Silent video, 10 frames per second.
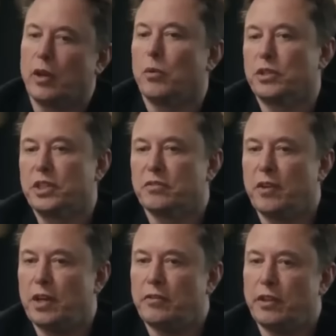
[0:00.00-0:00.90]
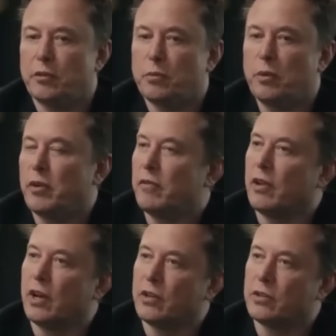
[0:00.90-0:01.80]
You know, it wasn't explained to me that puberty
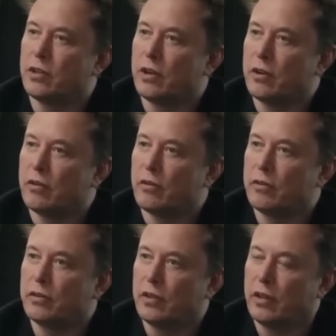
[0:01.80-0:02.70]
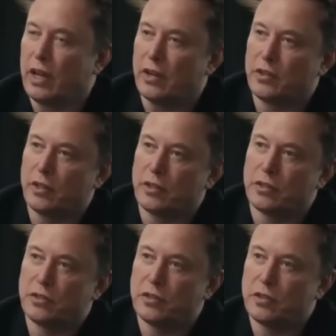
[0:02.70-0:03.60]
blockers are actually
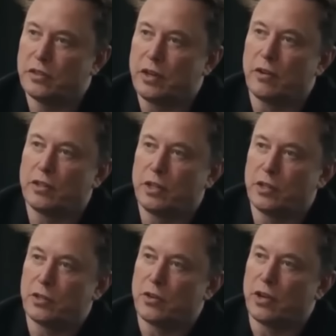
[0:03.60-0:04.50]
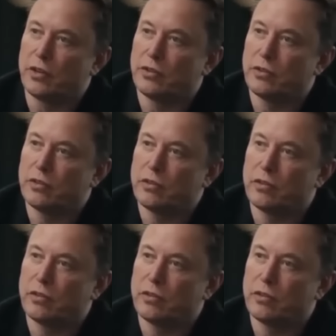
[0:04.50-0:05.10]
just sterilization drugs.